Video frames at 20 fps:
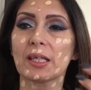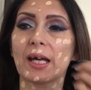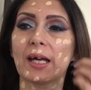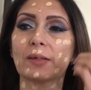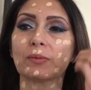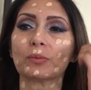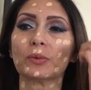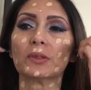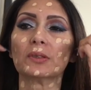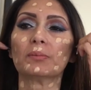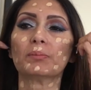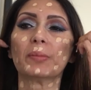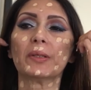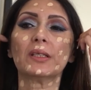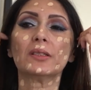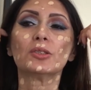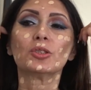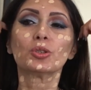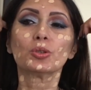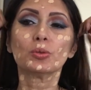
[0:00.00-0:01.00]
that would
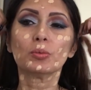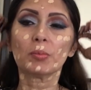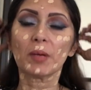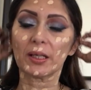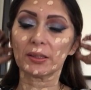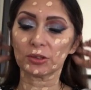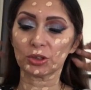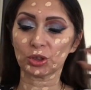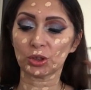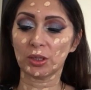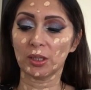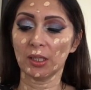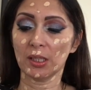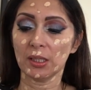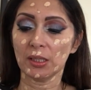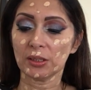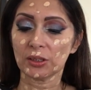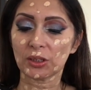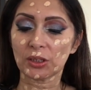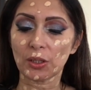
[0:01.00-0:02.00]
be too much.
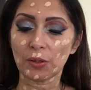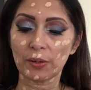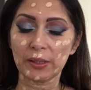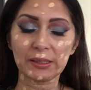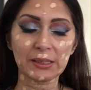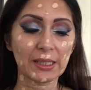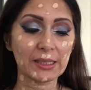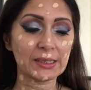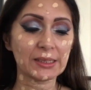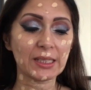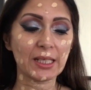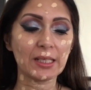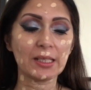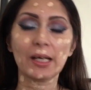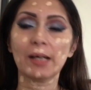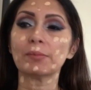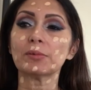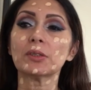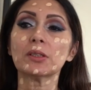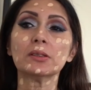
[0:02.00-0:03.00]
So as I
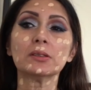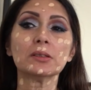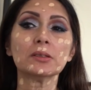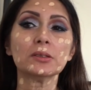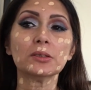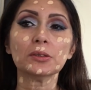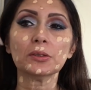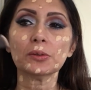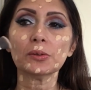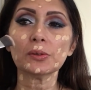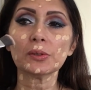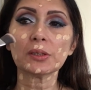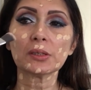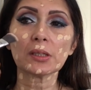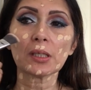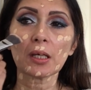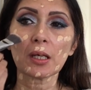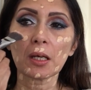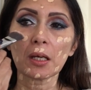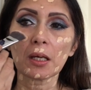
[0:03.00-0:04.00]
said, I'm going to
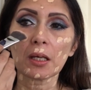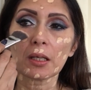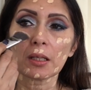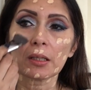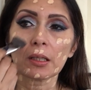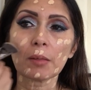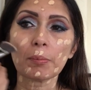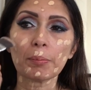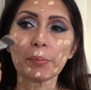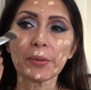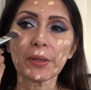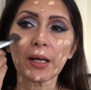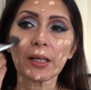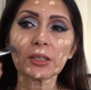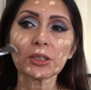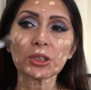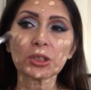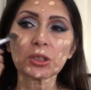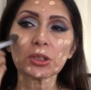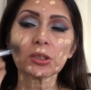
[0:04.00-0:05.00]
use the
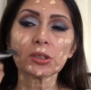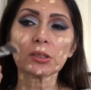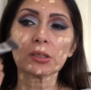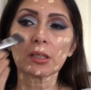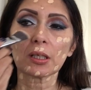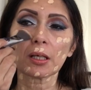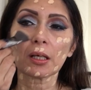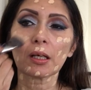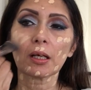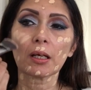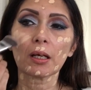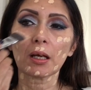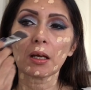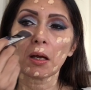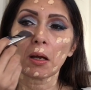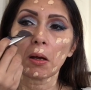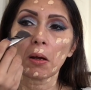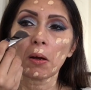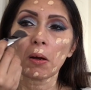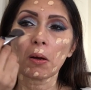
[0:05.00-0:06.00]
brush
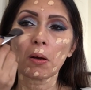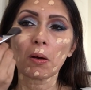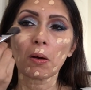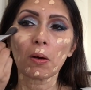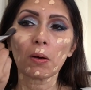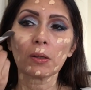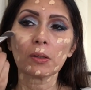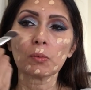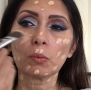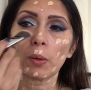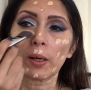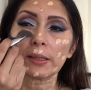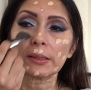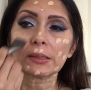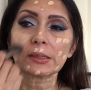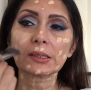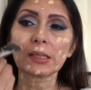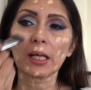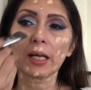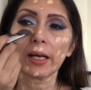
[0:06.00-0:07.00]
on
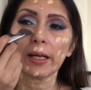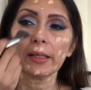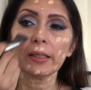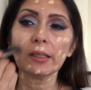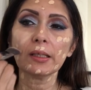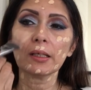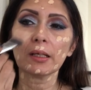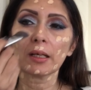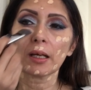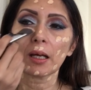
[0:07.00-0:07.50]
one side.